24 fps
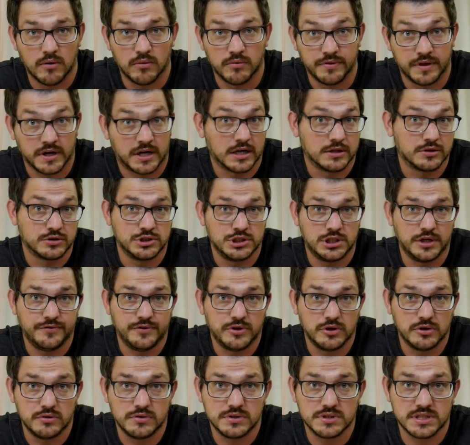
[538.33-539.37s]
the colors you've
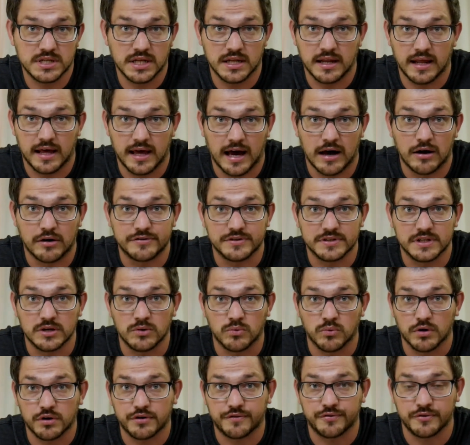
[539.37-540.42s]
used and how everything
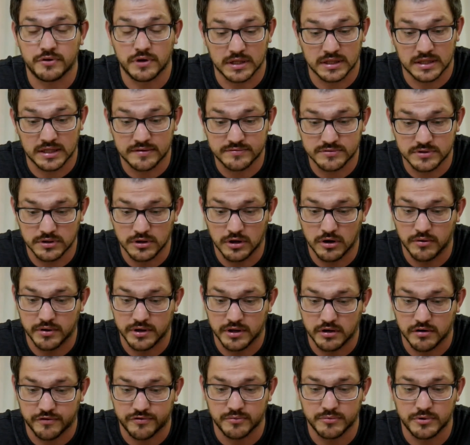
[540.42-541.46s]
worked for you. I'd love to know and
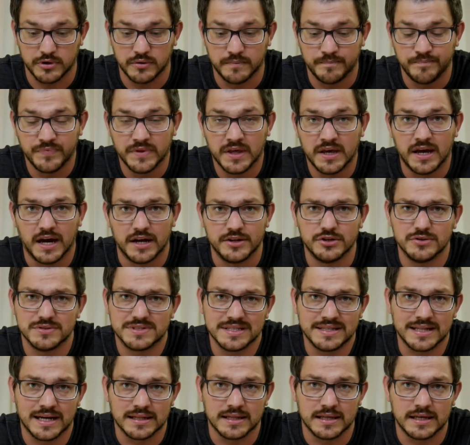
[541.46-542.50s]
hear from you. And
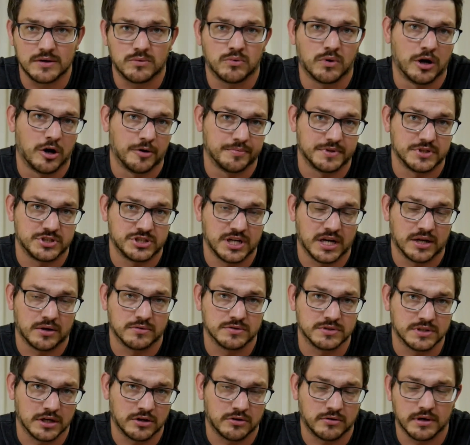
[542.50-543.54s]
using that link will help the channel,
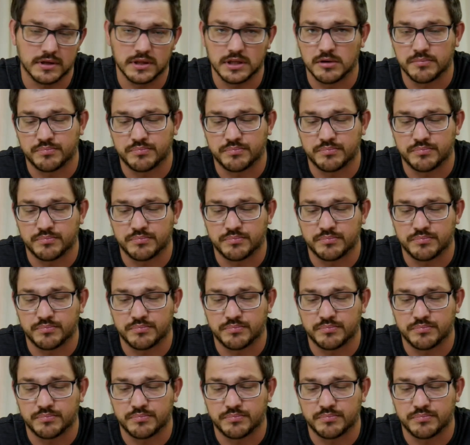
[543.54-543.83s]
so I greatly